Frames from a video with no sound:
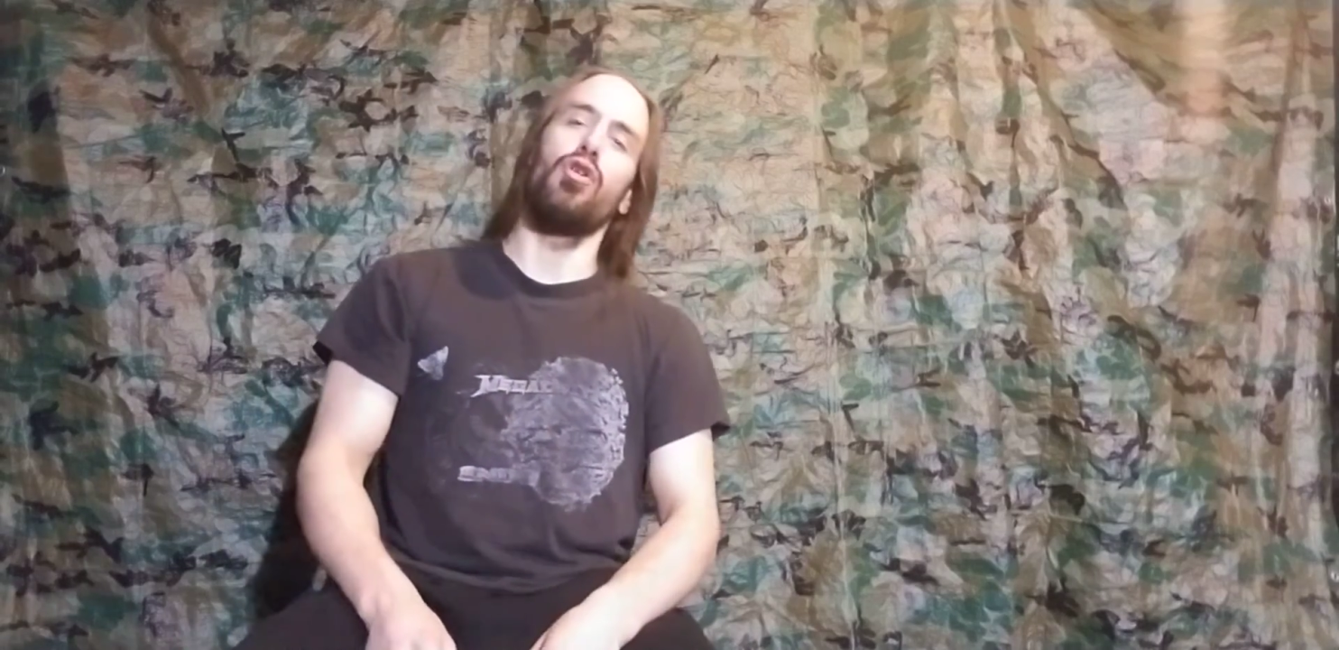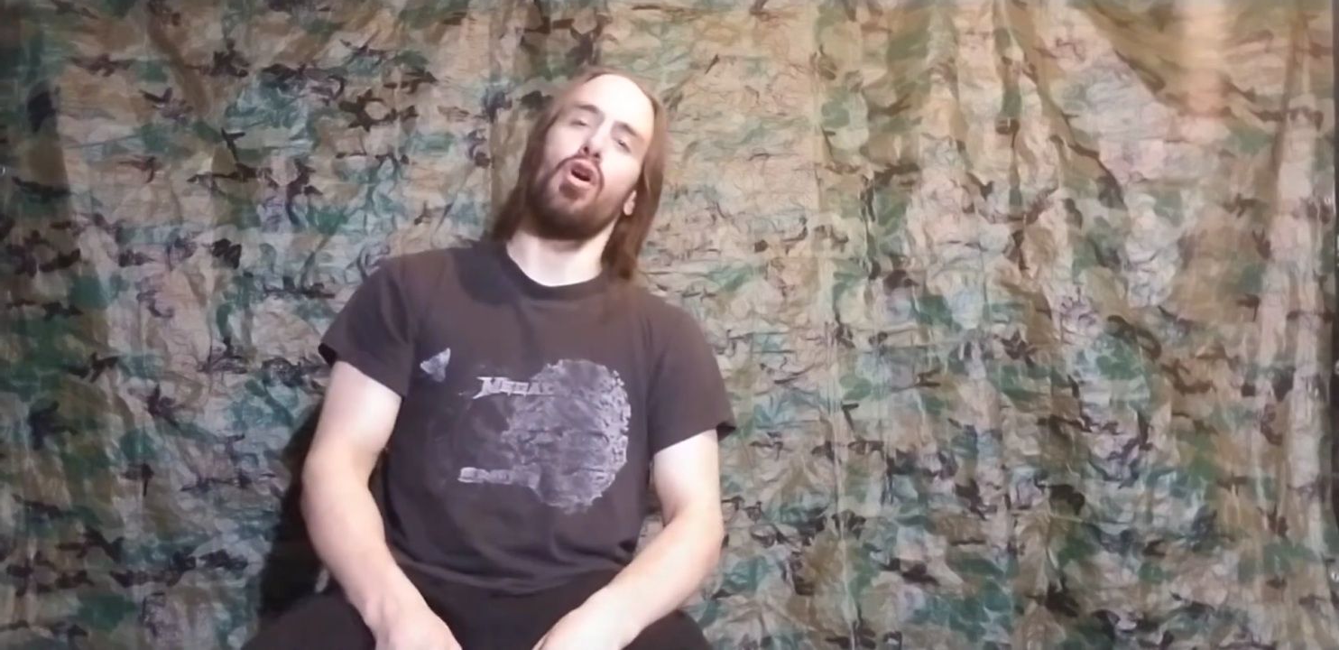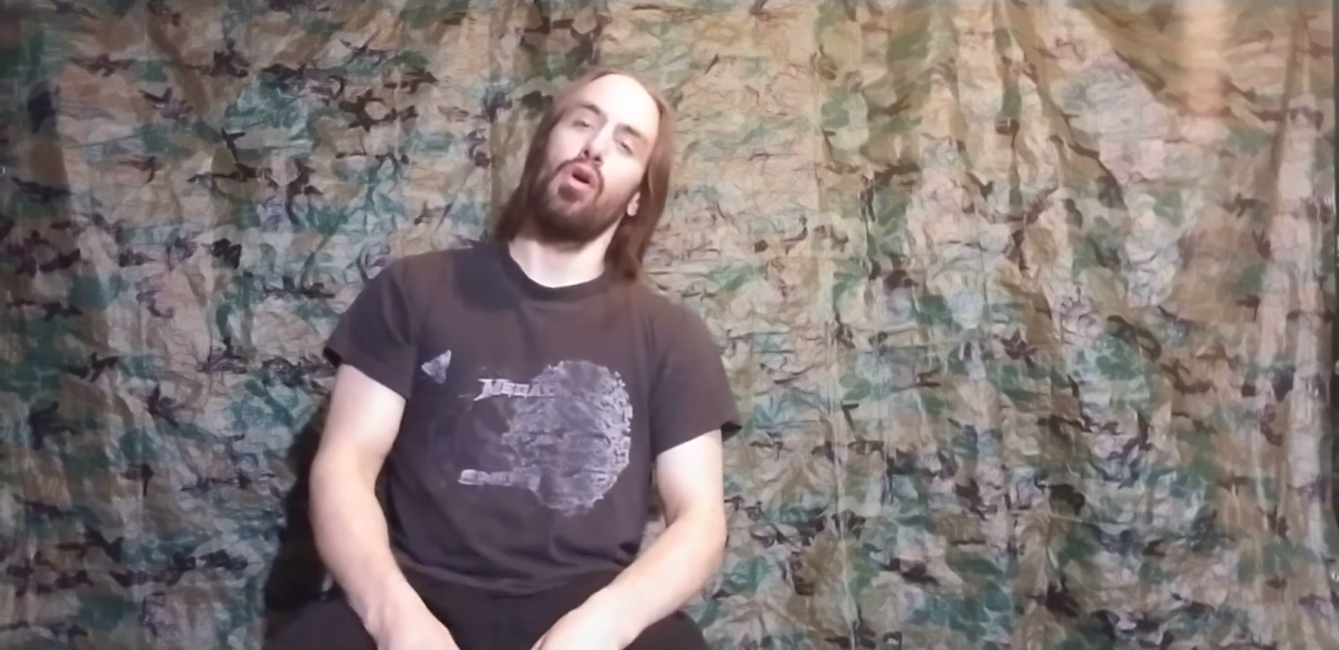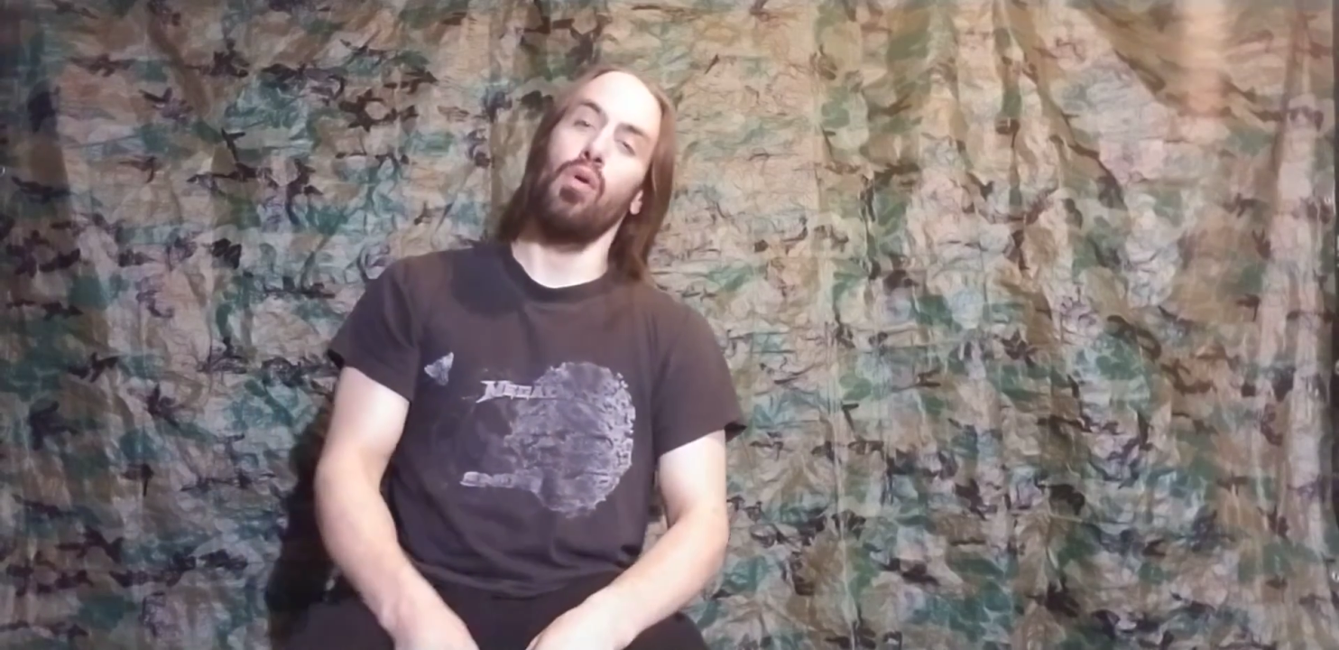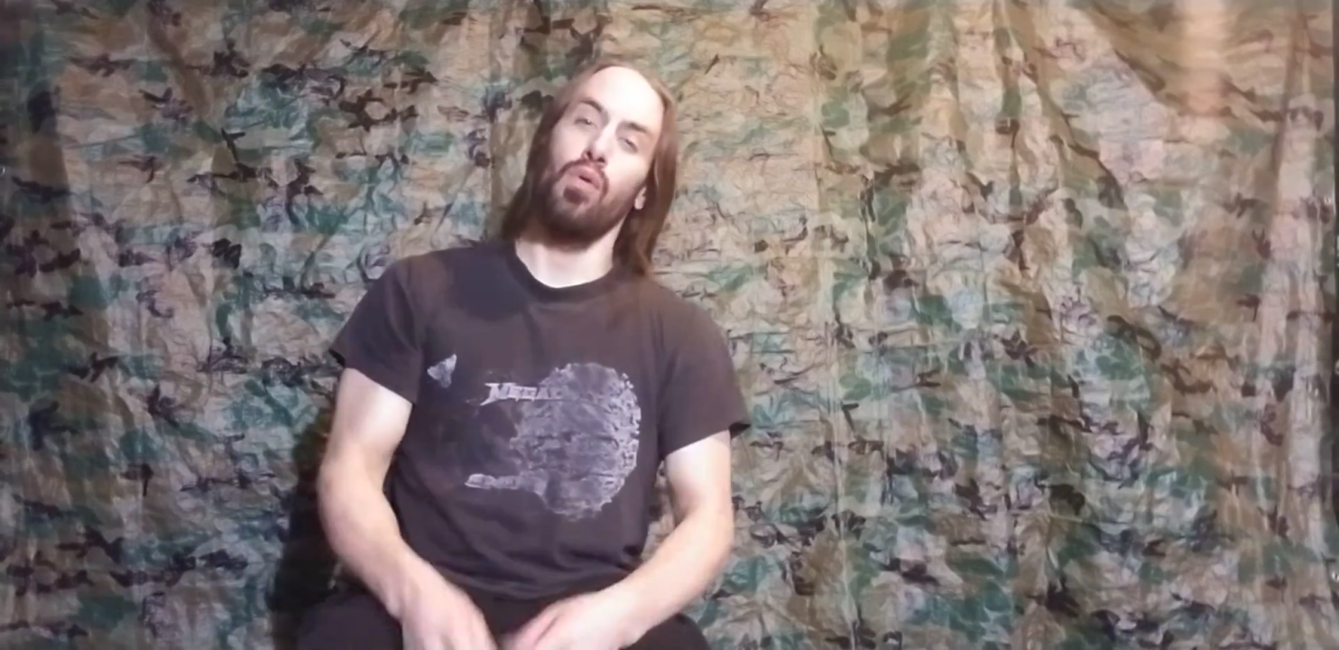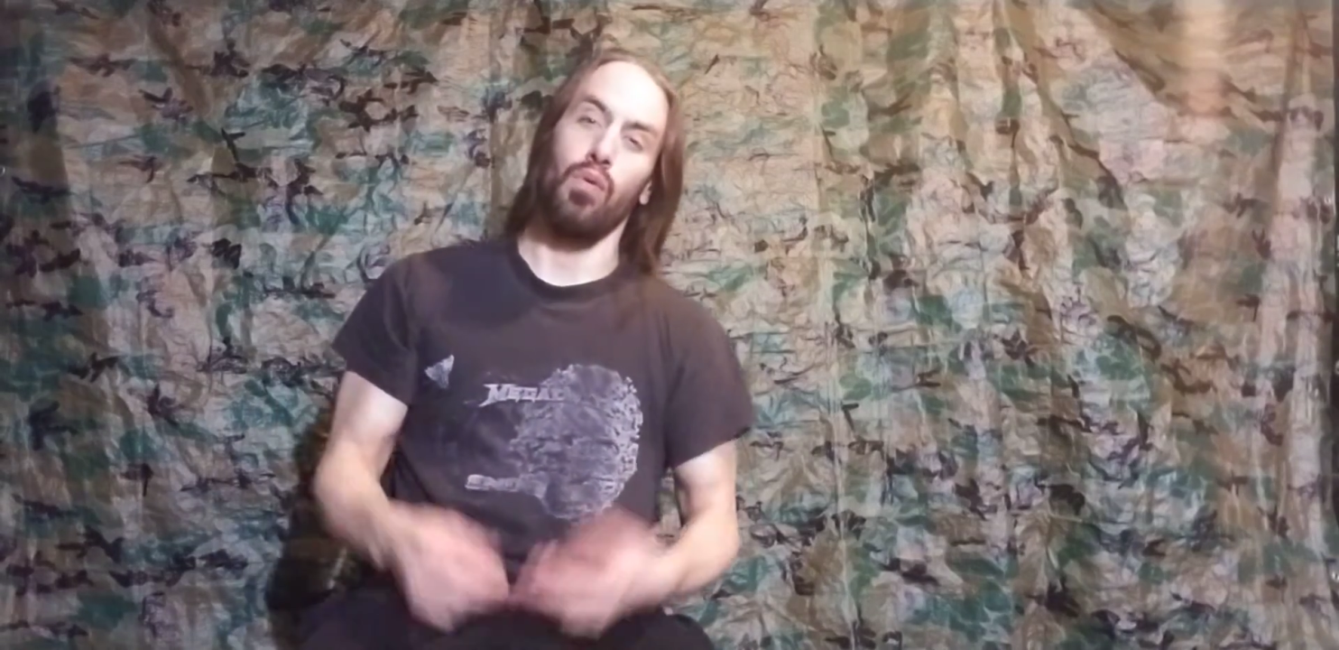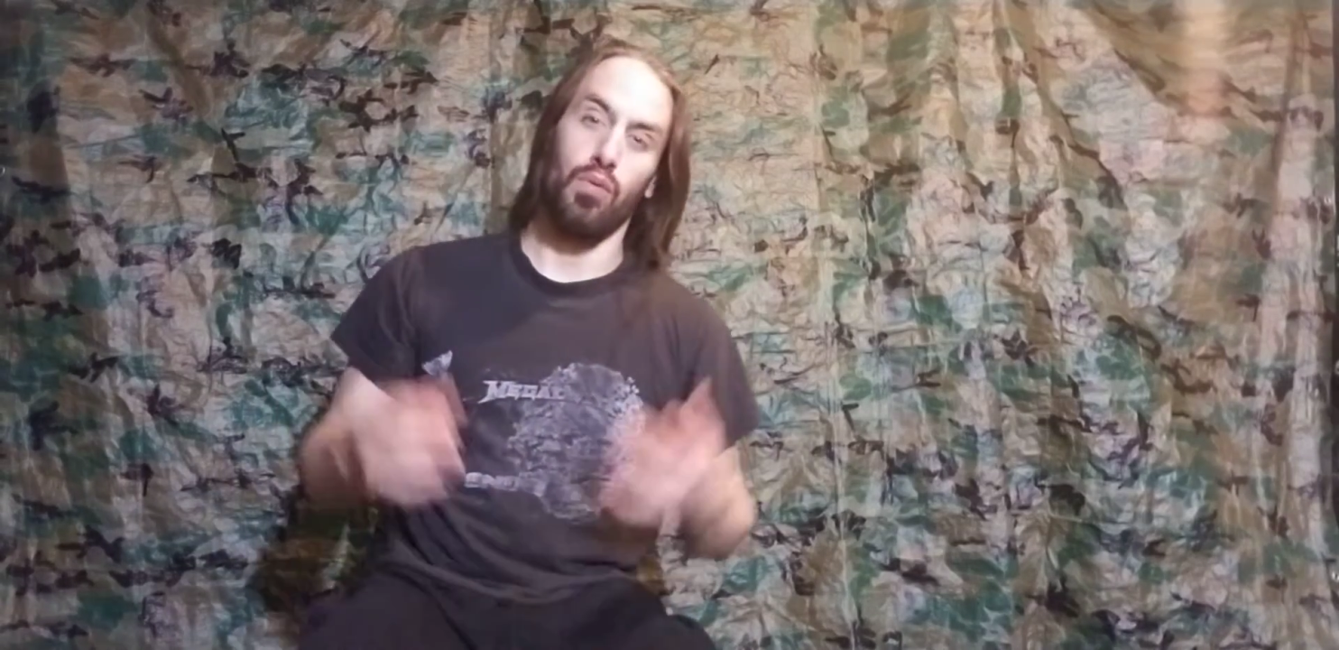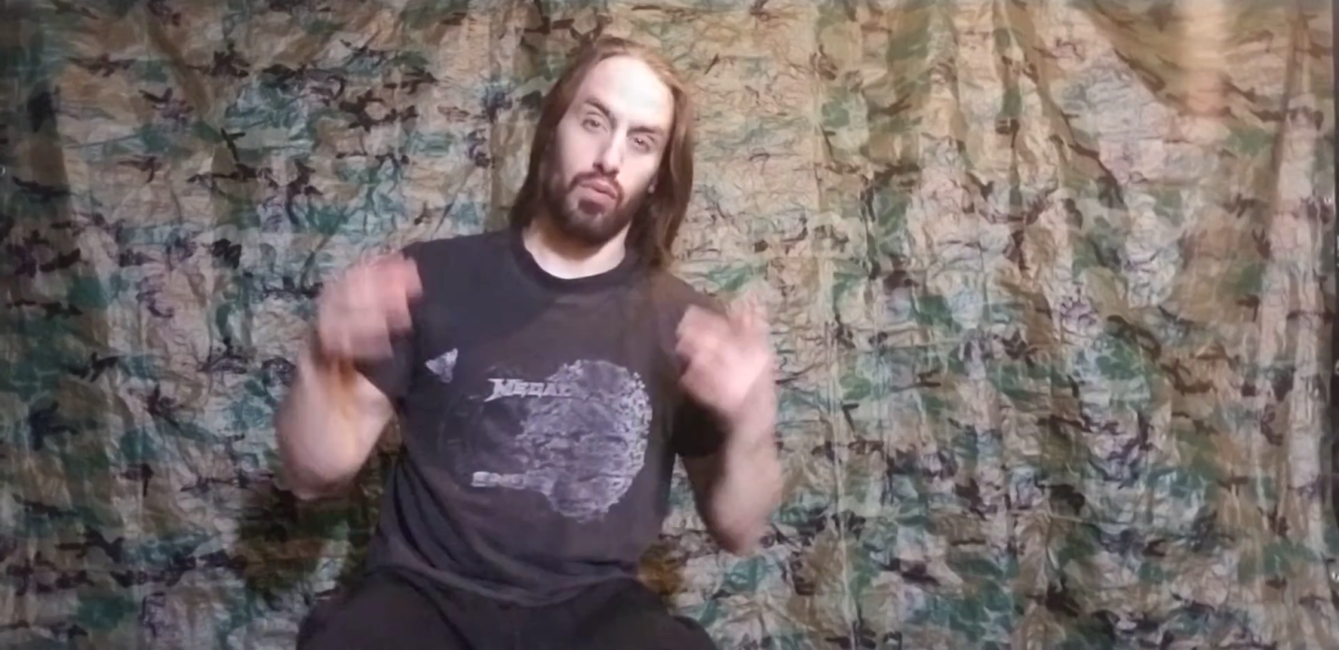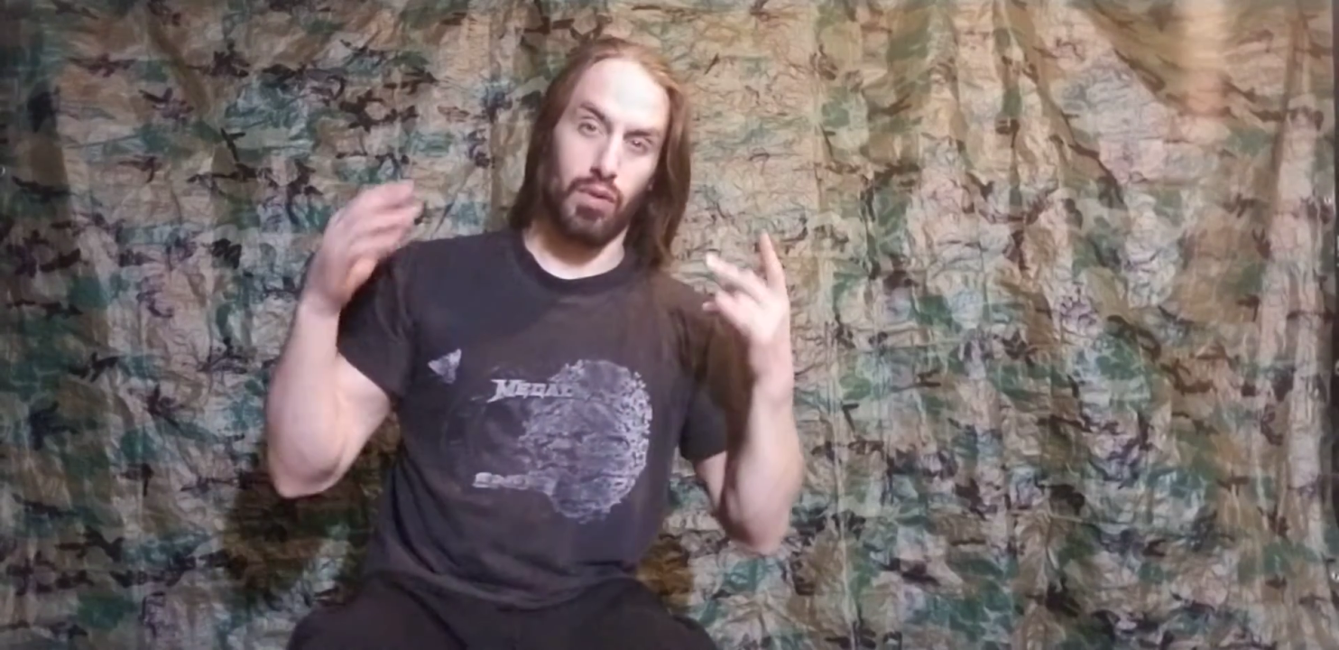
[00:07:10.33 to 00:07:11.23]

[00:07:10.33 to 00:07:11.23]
know